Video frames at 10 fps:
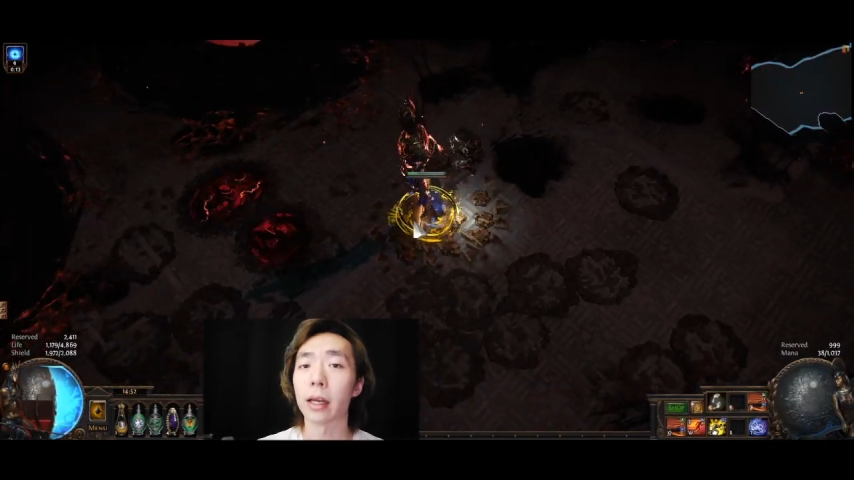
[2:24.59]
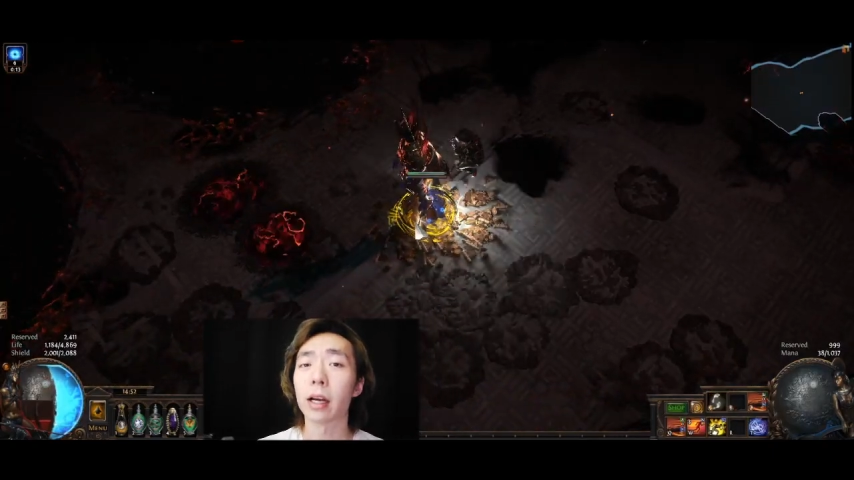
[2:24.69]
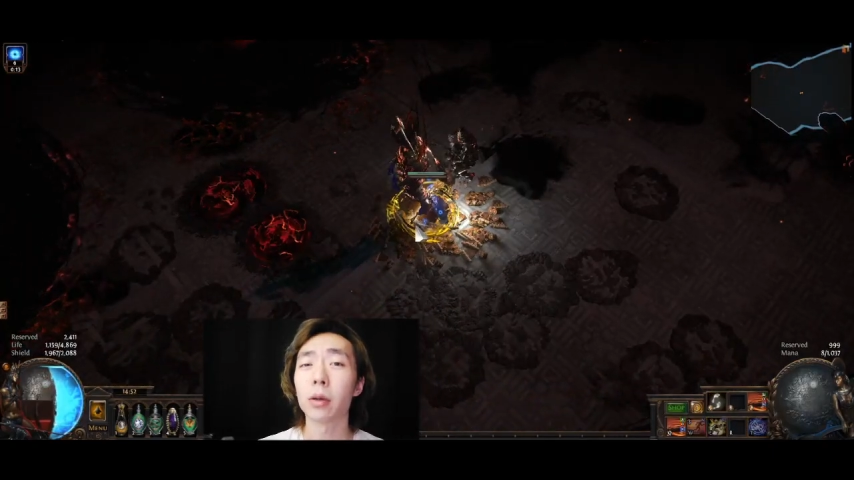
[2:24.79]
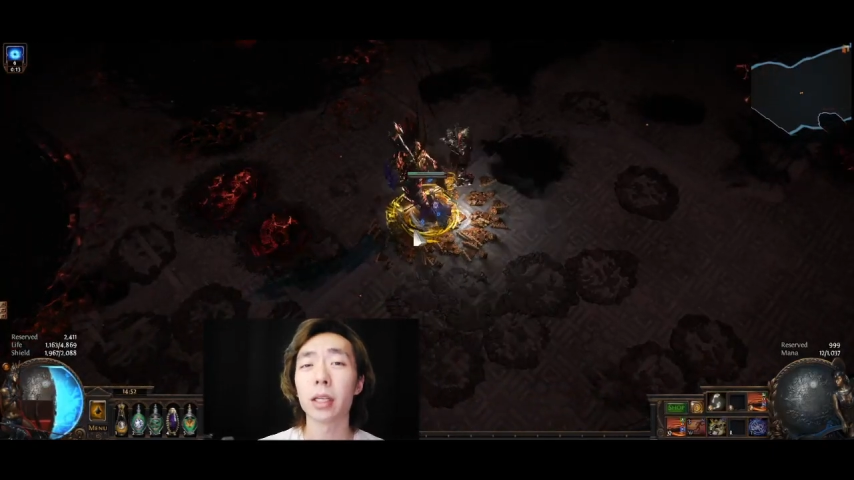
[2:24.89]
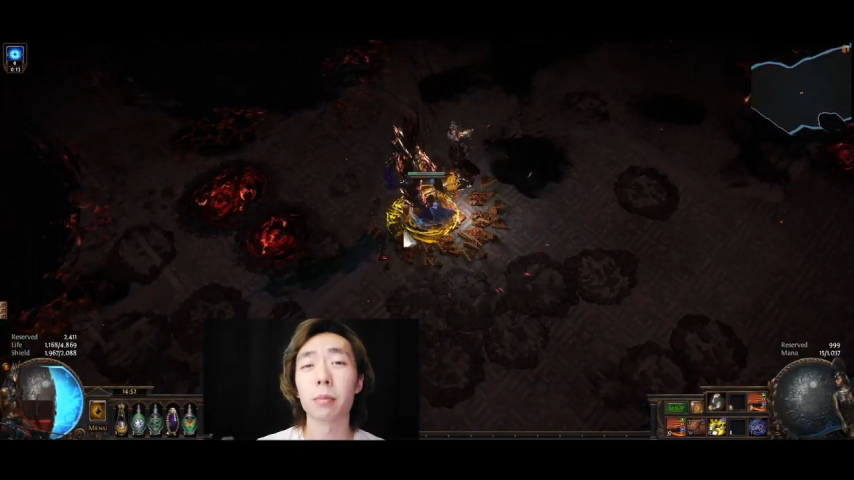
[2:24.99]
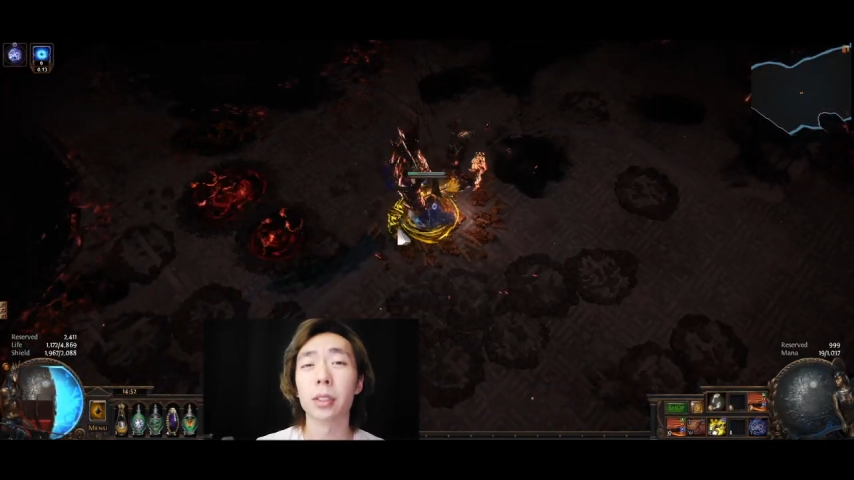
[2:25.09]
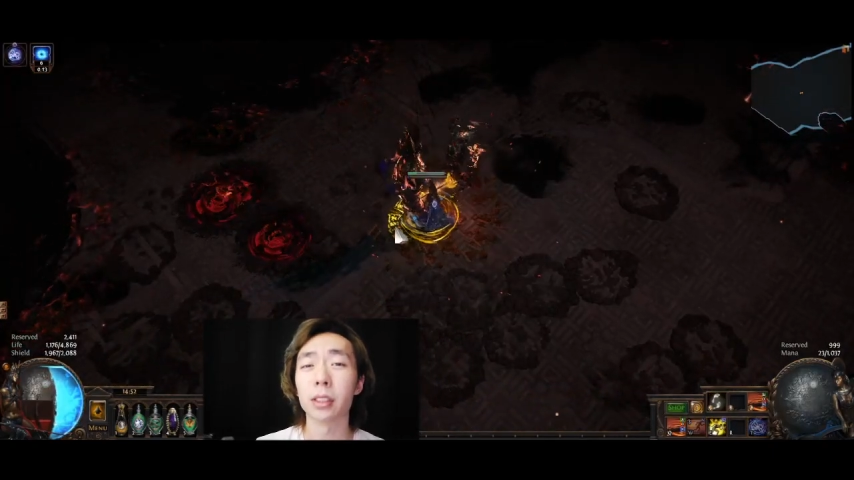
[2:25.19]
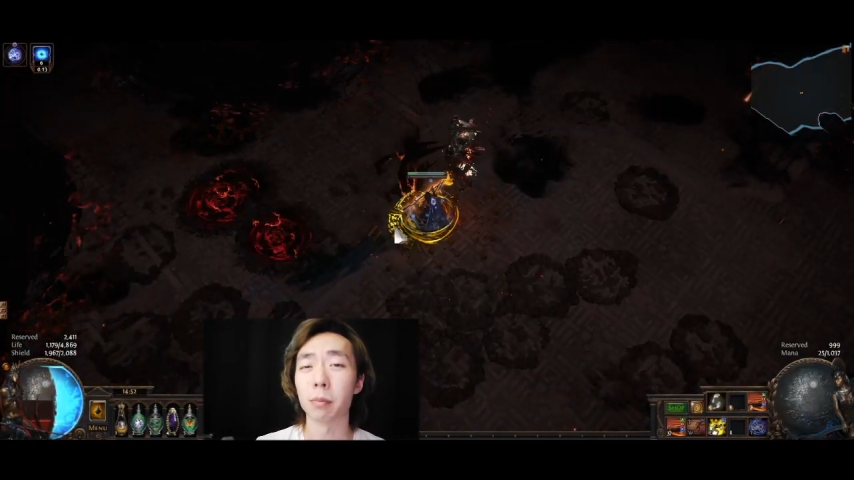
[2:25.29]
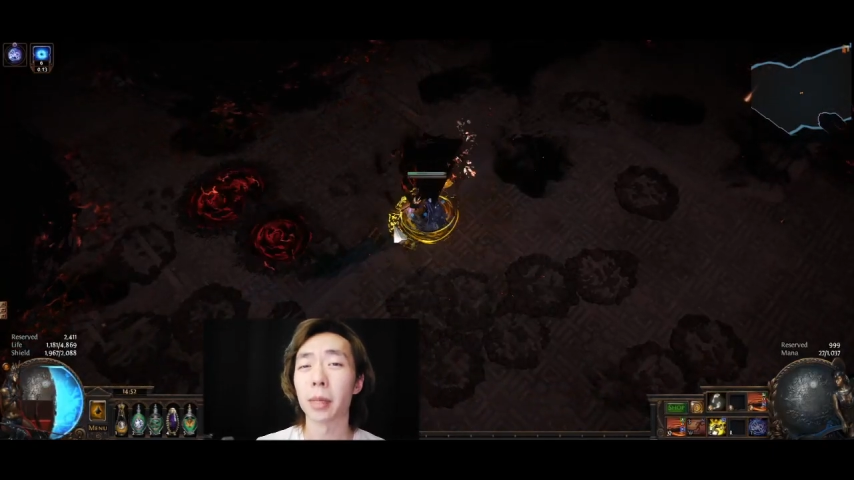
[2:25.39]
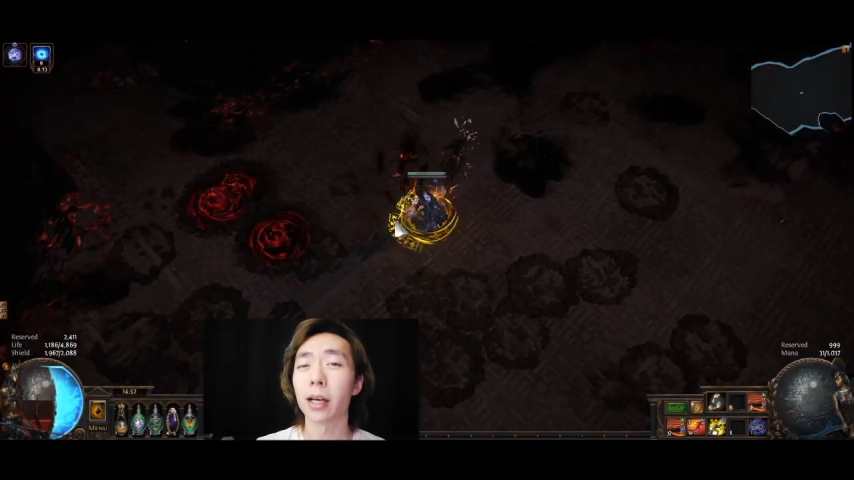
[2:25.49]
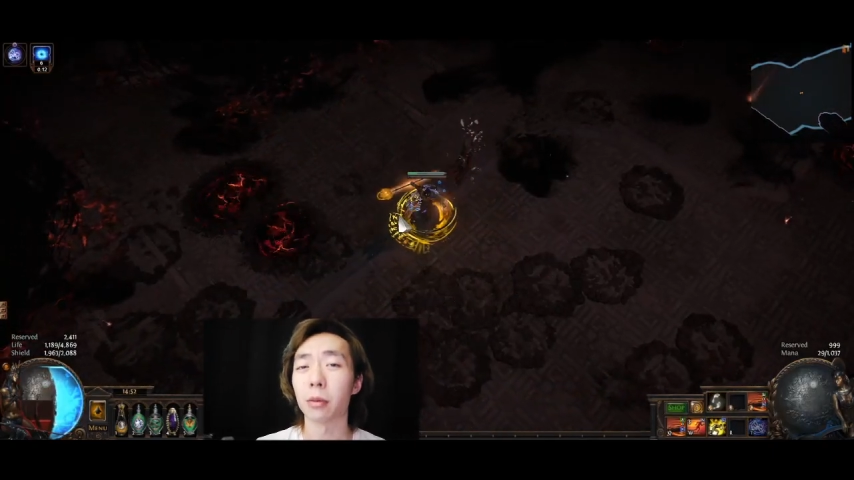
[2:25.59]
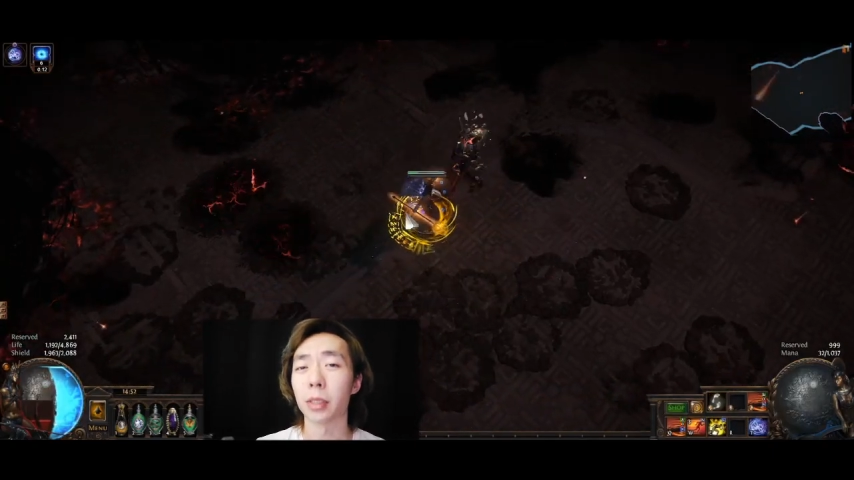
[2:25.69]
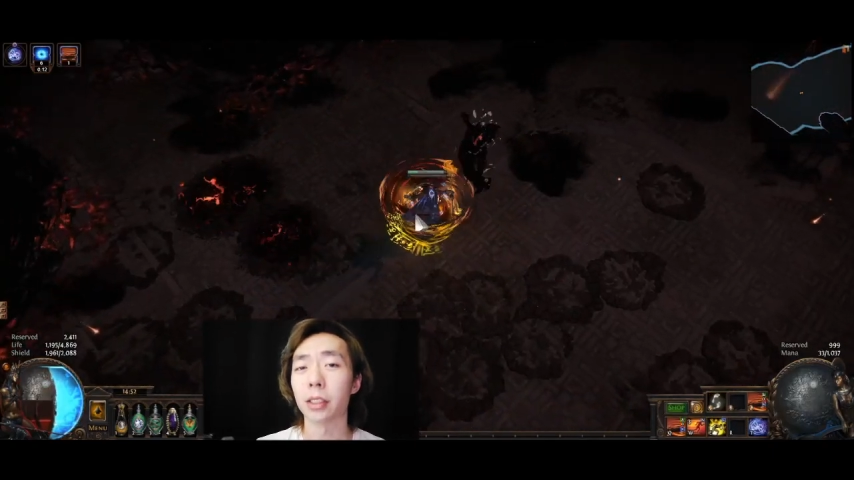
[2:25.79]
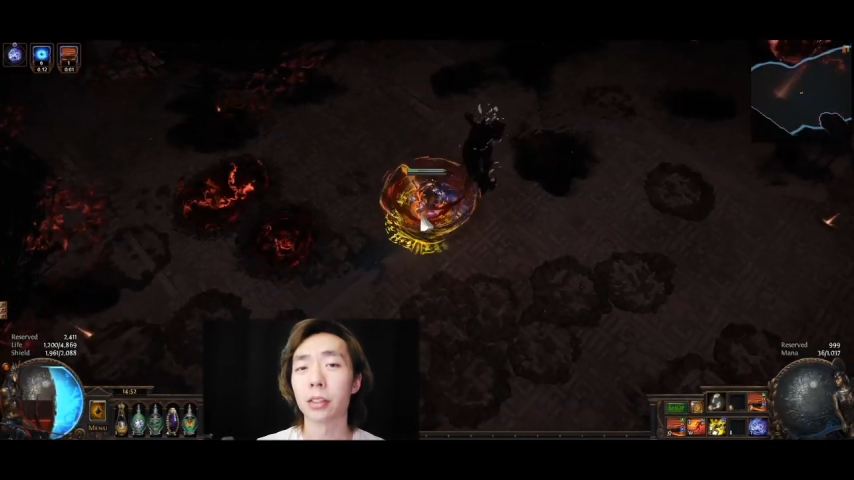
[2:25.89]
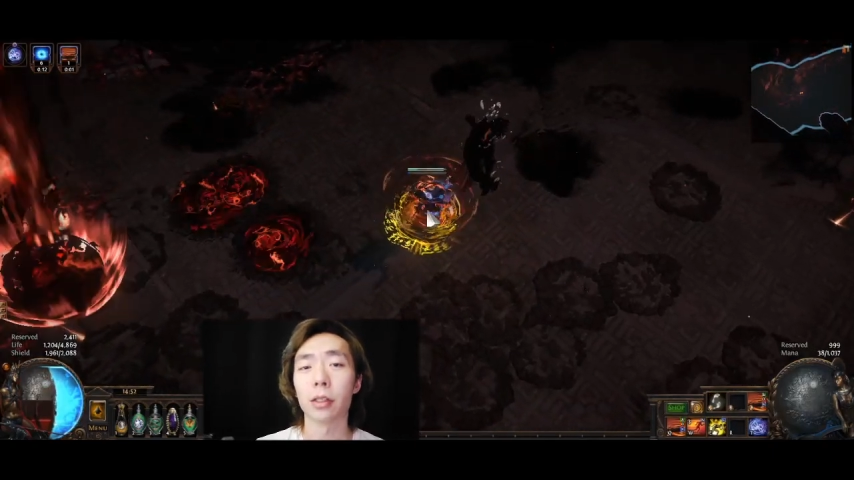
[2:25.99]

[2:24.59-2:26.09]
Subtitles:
and now we get a built-in Battle Mage,